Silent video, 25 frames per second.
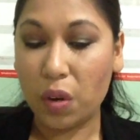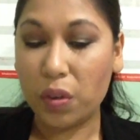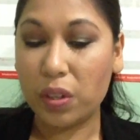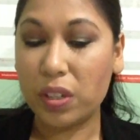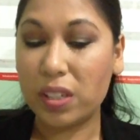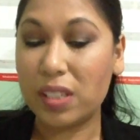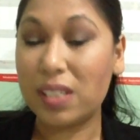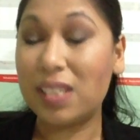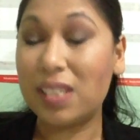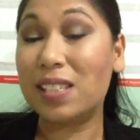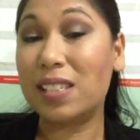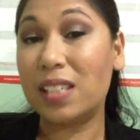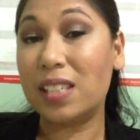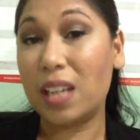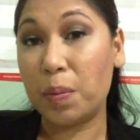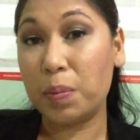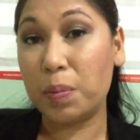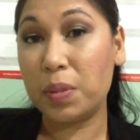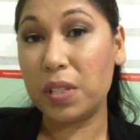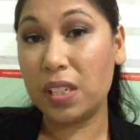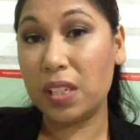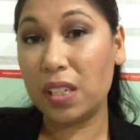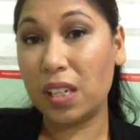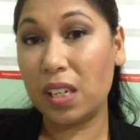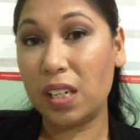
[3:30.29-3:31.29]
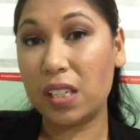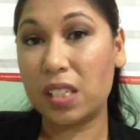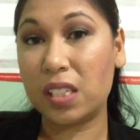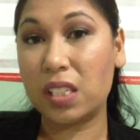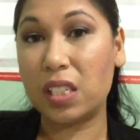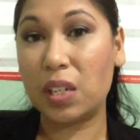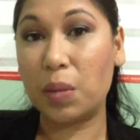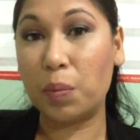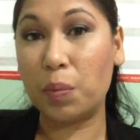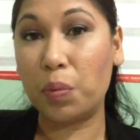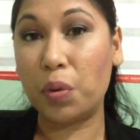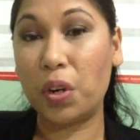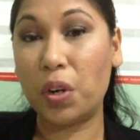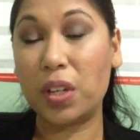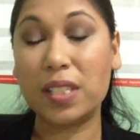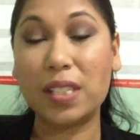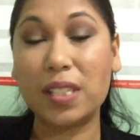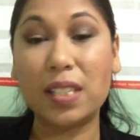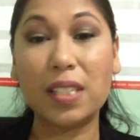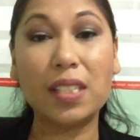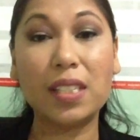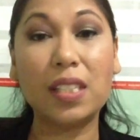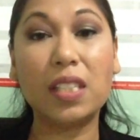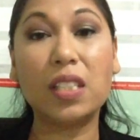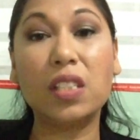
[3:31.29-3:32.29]
there's steps in the listening
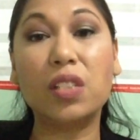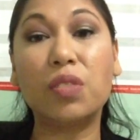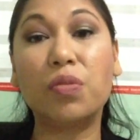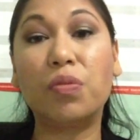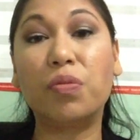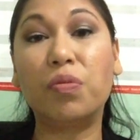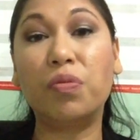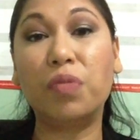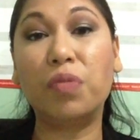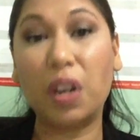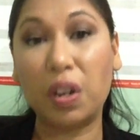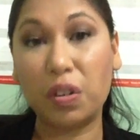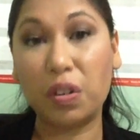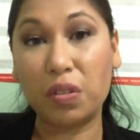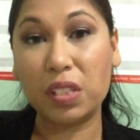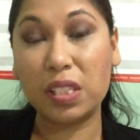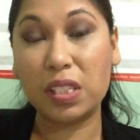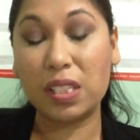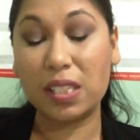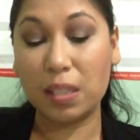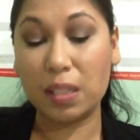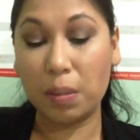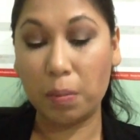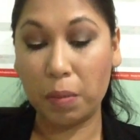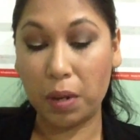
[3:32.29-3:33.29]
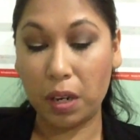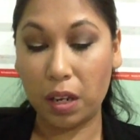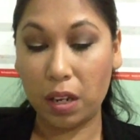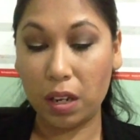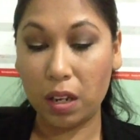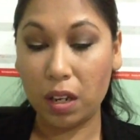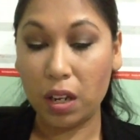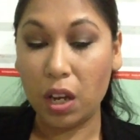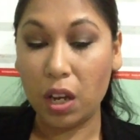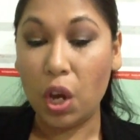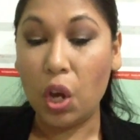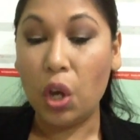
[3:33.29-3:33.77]
process, and it's very similar